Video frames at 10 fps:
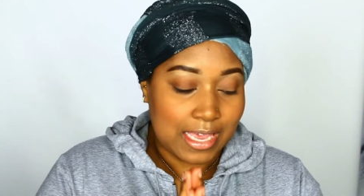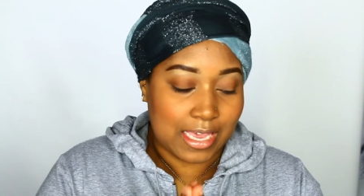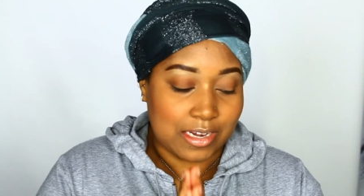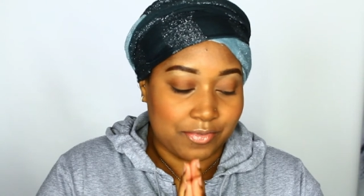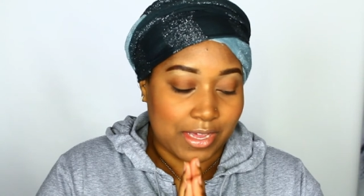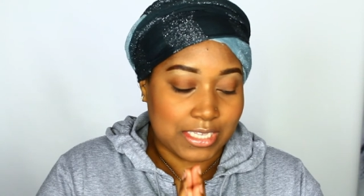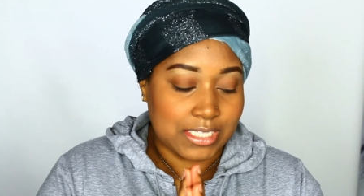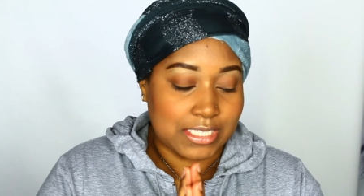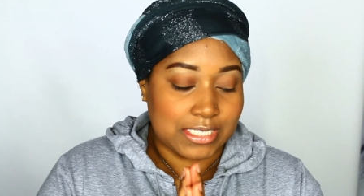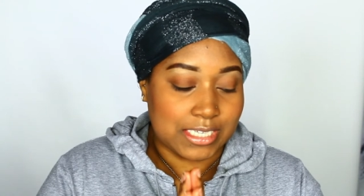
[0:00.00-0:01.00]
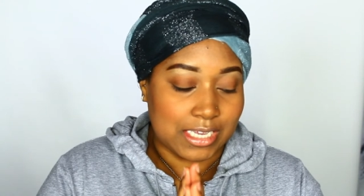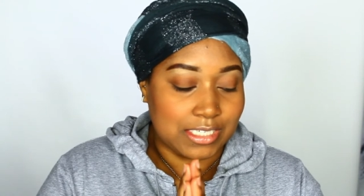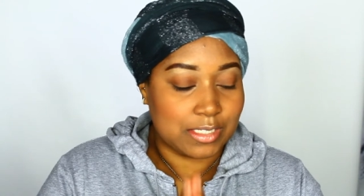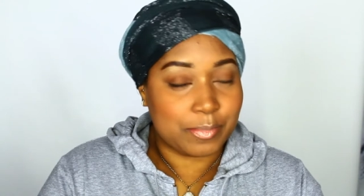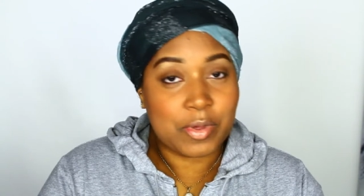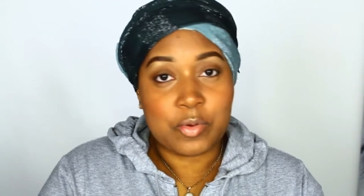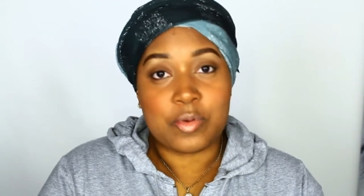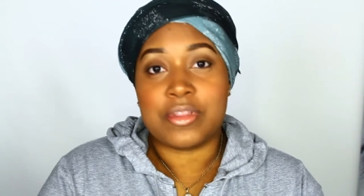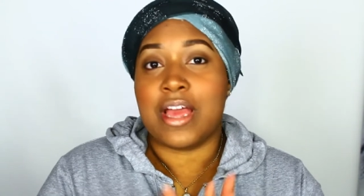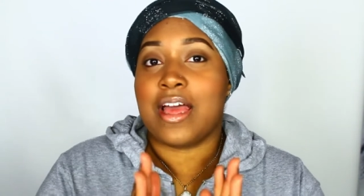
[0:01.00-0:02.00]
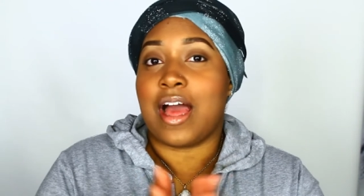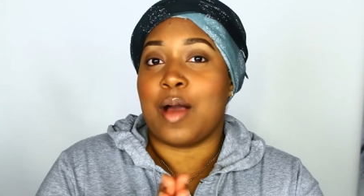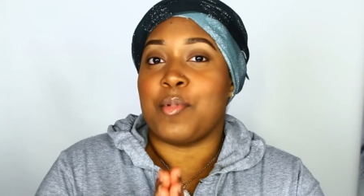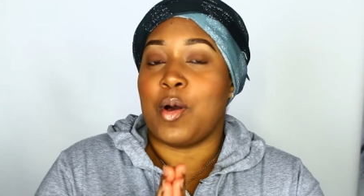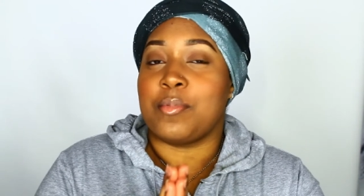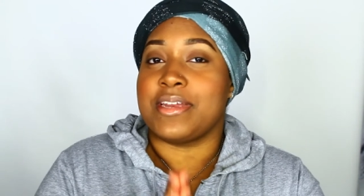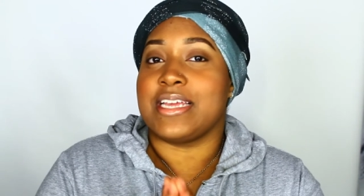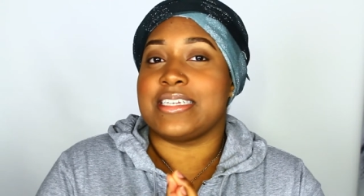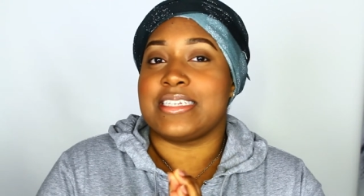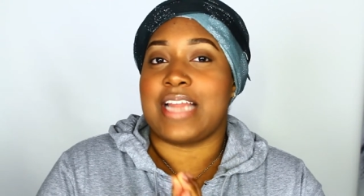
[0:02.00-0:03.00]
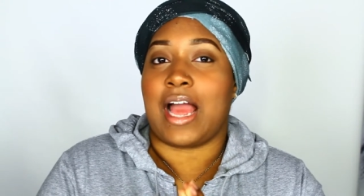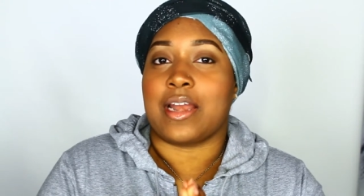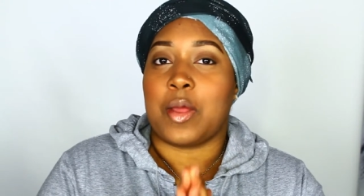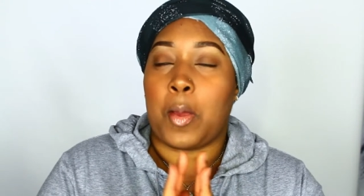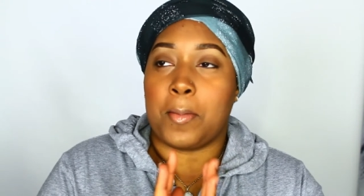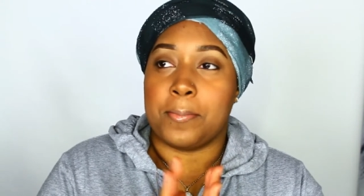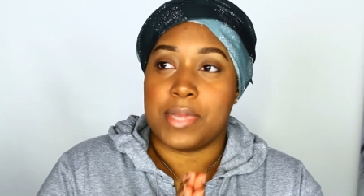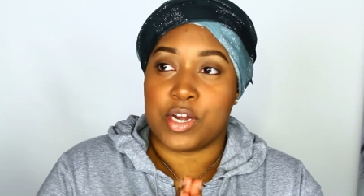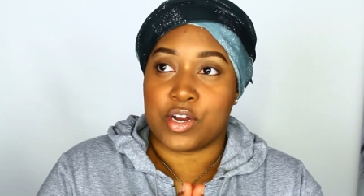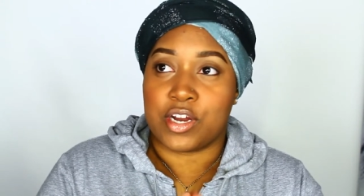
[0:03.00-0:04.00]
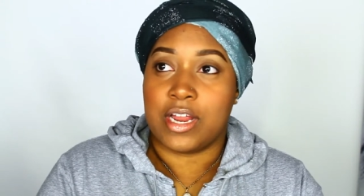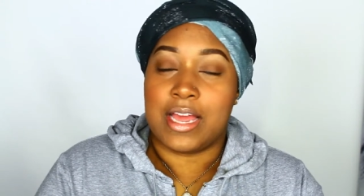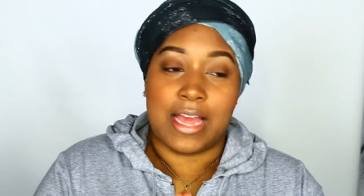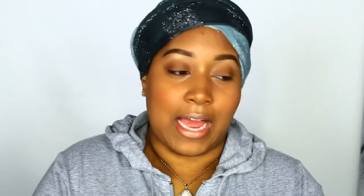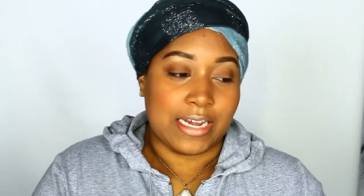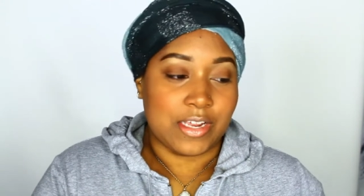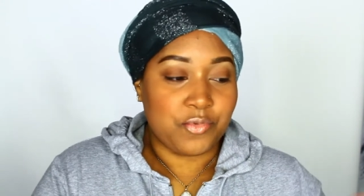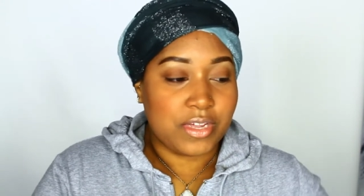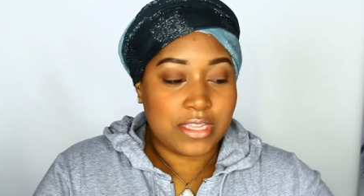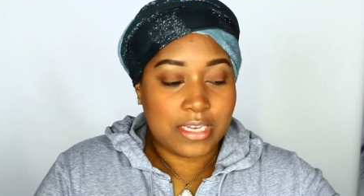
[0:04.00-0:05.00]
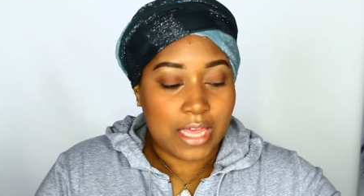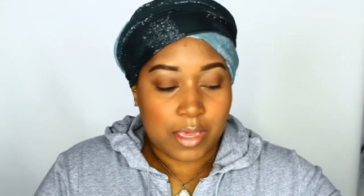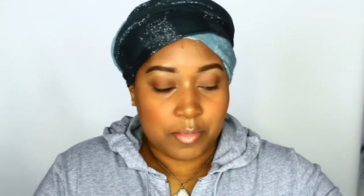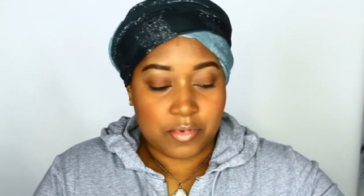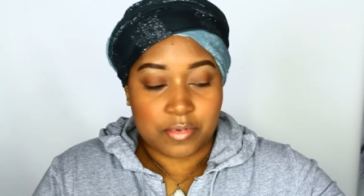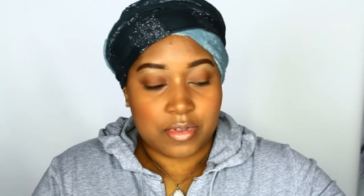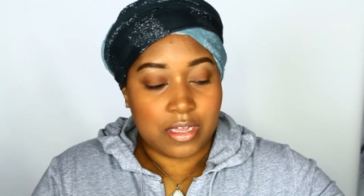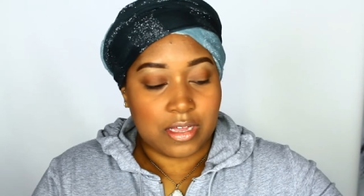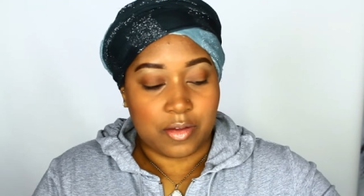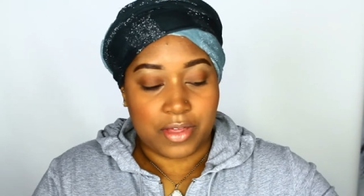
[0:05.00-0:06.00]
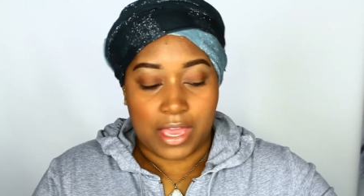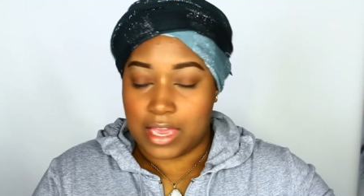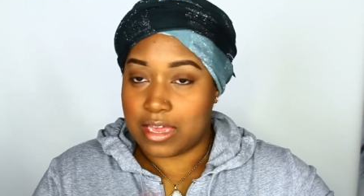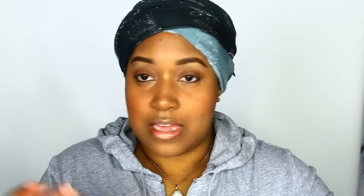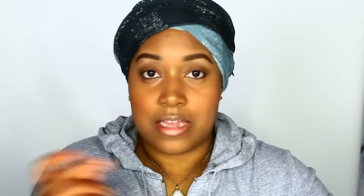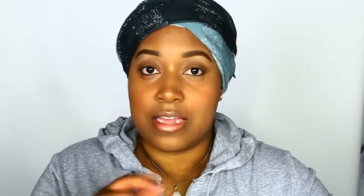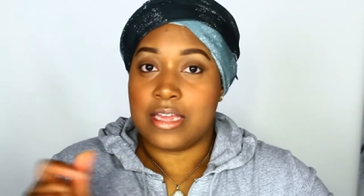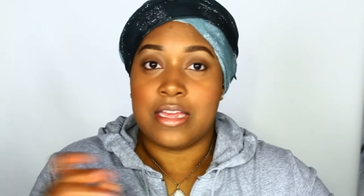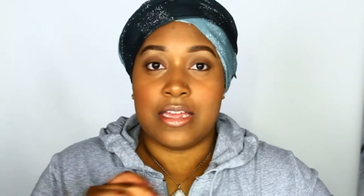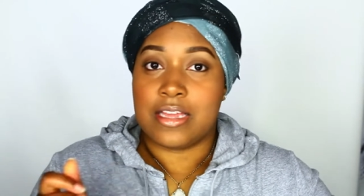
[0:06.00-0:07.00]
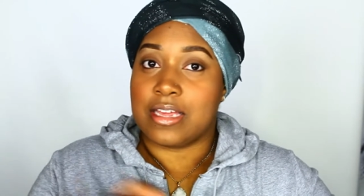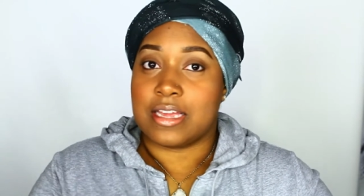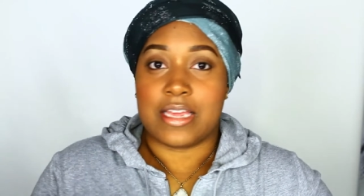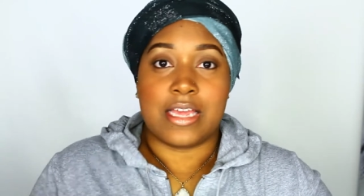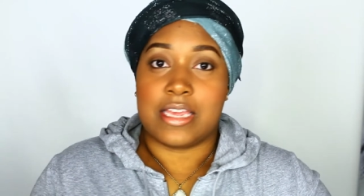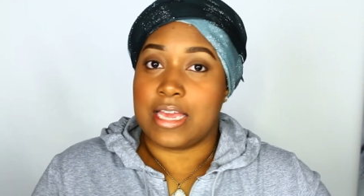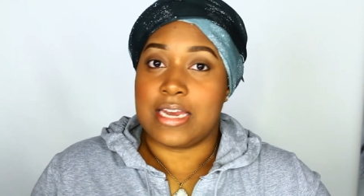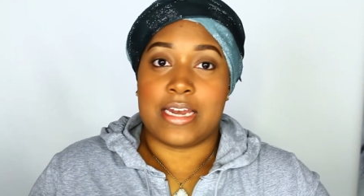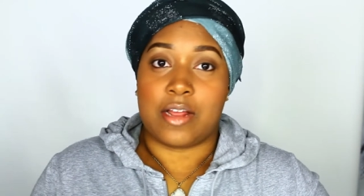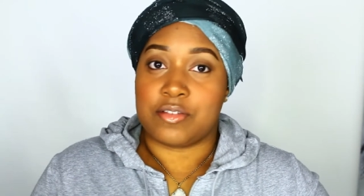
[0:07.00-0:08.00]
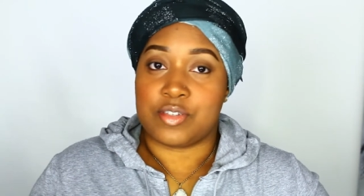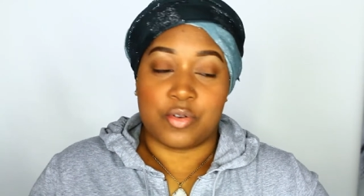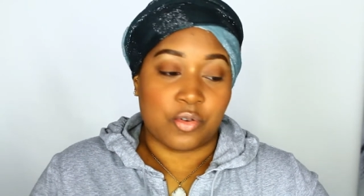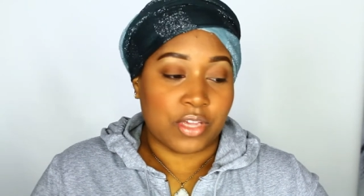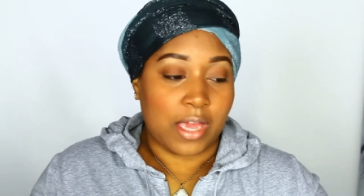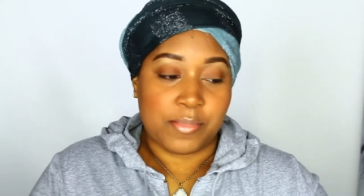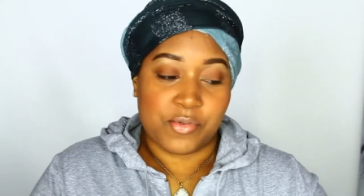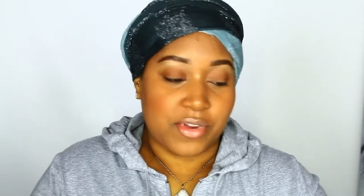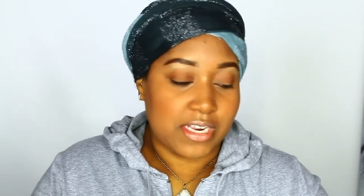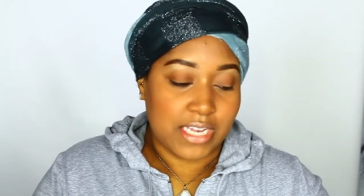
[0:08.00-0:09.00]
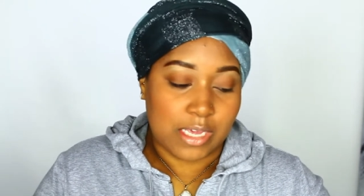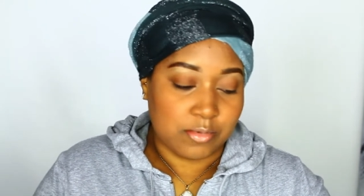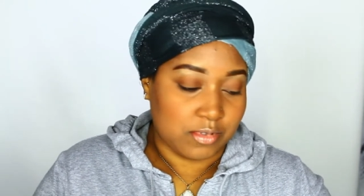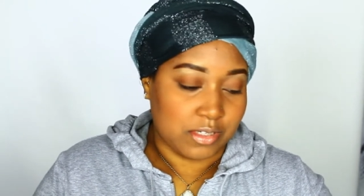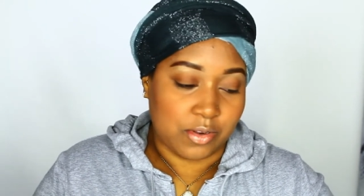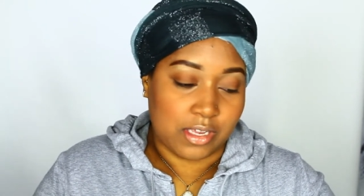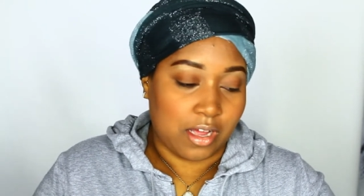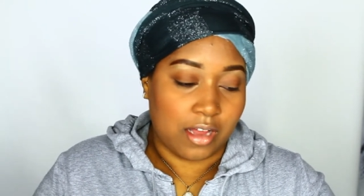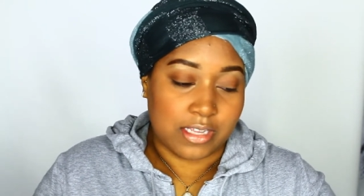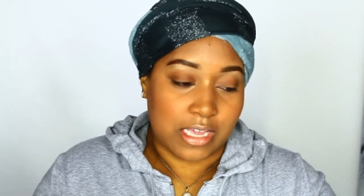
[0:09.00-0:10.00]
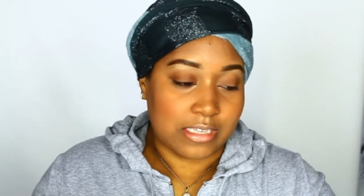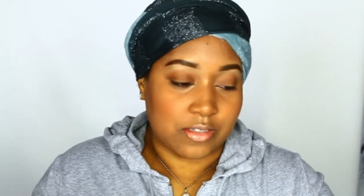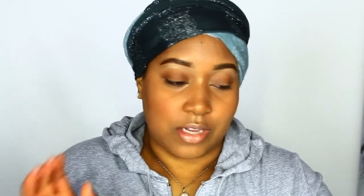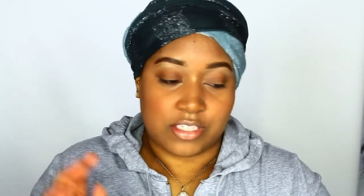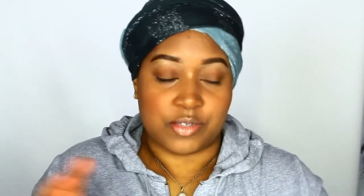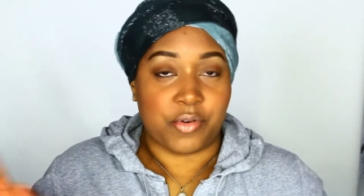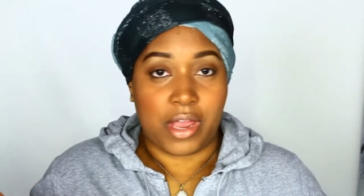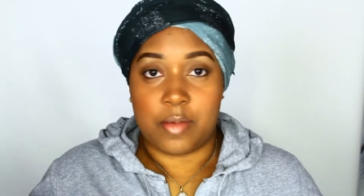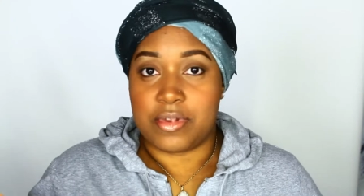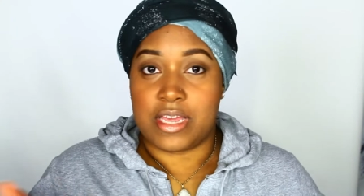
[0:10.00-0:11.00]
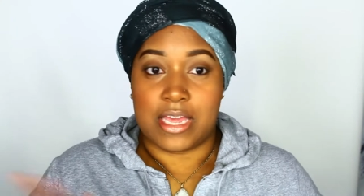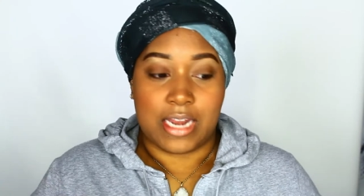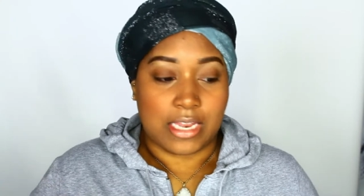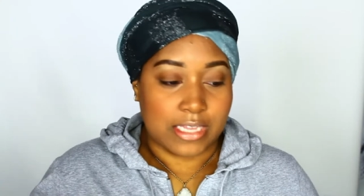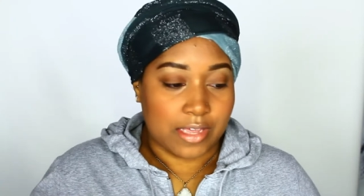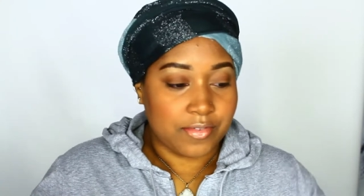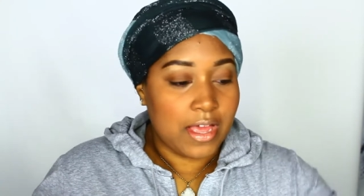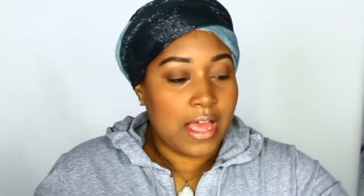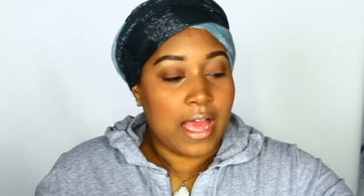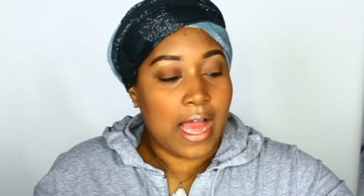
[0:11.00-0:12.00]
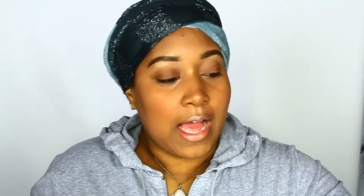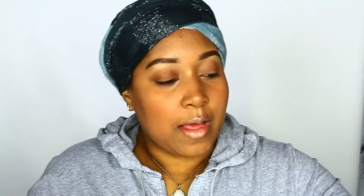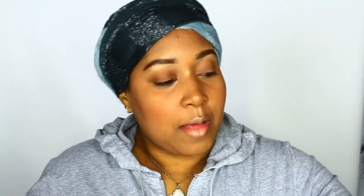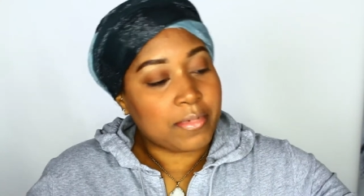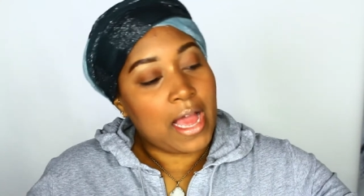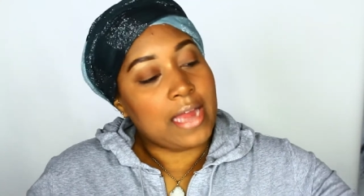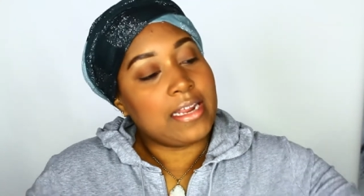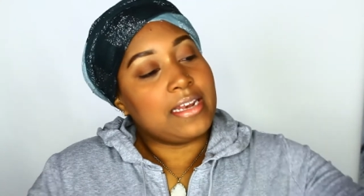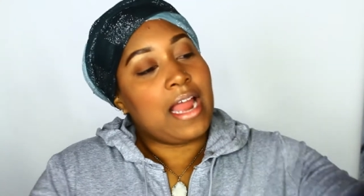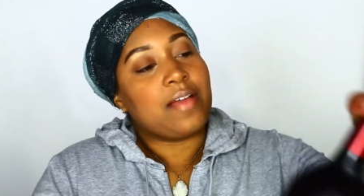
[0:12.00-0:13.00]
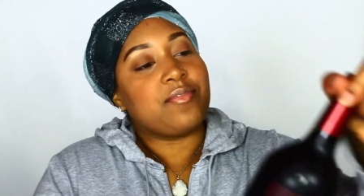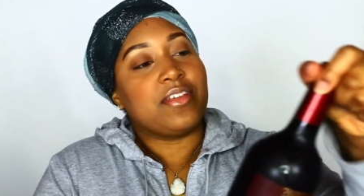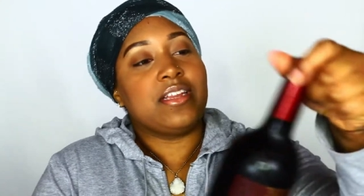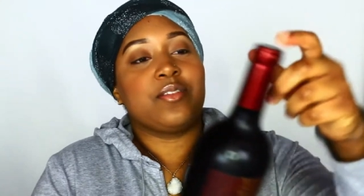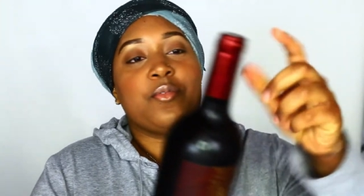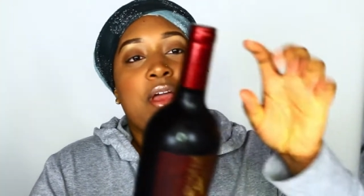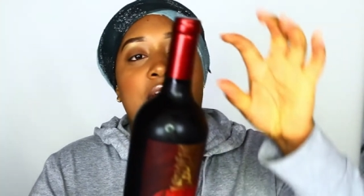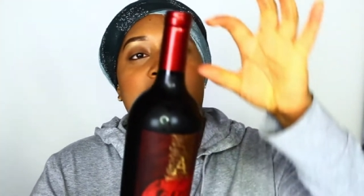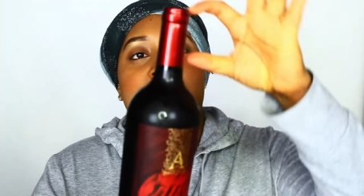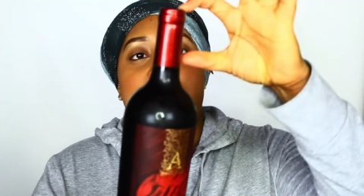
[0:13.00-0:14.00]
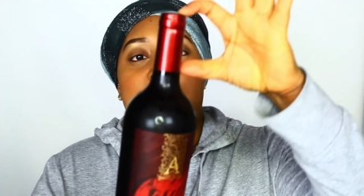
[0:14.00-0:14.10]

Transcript: and the fact that this says smooth i'm hoping it's not bitter i didn't read the label okay in and out the store can't be reading labels and all that so i just grabbed it and i left I, i'm kind of not feeling the way the